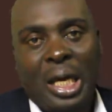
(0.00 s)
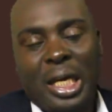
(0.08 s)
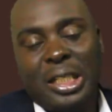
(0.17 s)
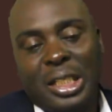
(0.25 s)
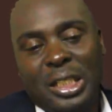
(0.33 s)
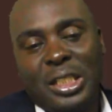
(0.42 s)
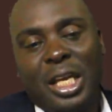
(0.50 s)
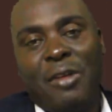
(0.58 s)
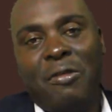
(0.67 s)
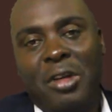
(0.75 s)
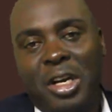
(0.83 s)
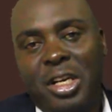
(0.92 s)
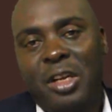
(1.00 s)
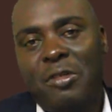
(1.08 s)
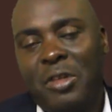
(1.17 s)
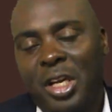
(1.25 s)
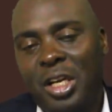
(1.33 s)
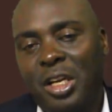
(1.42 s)
it is a
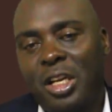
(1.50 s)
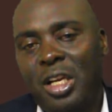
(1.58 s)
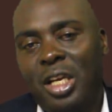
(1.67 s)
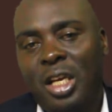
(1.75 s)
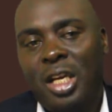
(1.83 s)
very